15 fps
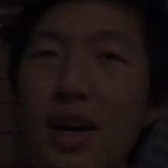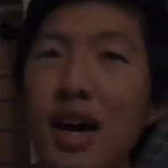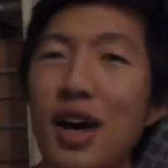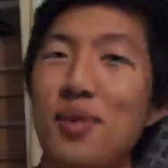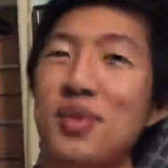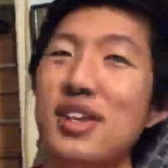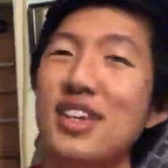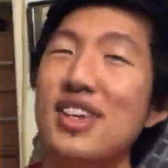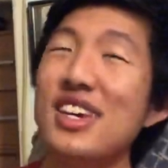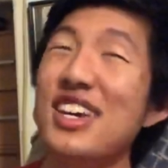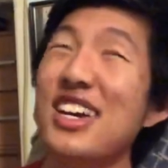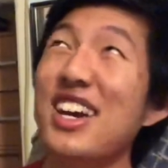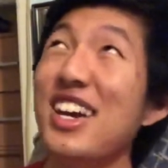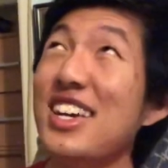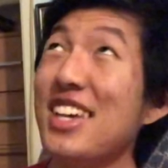I mean,
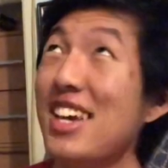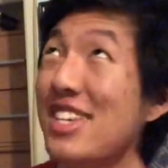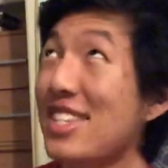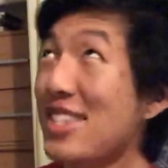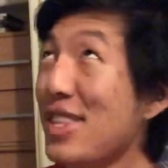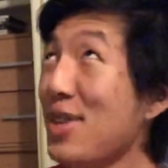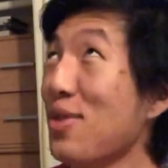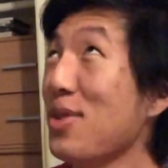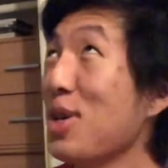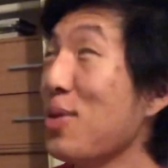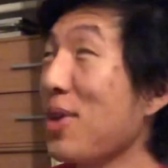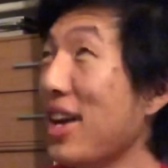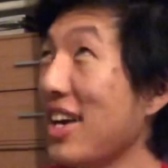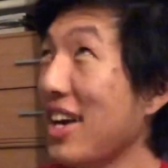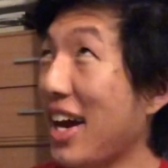I guess the only way